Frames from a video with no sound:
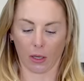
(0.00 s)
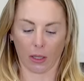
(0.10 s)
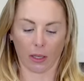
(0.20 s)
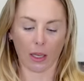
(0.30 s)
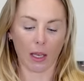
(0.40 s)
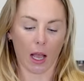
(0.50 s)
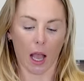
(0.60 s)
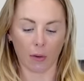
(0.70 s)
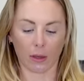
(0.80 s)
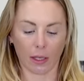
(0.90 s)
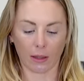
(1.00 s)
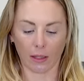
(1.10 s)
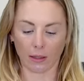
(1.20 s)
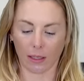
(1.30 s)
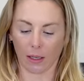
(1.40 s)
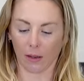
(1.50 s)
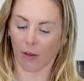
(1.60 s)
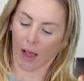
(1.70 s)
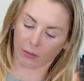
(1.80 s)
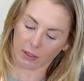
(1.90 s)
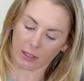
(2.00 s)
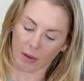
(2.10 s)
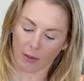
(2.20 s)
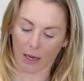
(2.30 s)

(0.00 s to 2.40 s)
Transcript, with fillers: Like, I would get this and give half to Simon,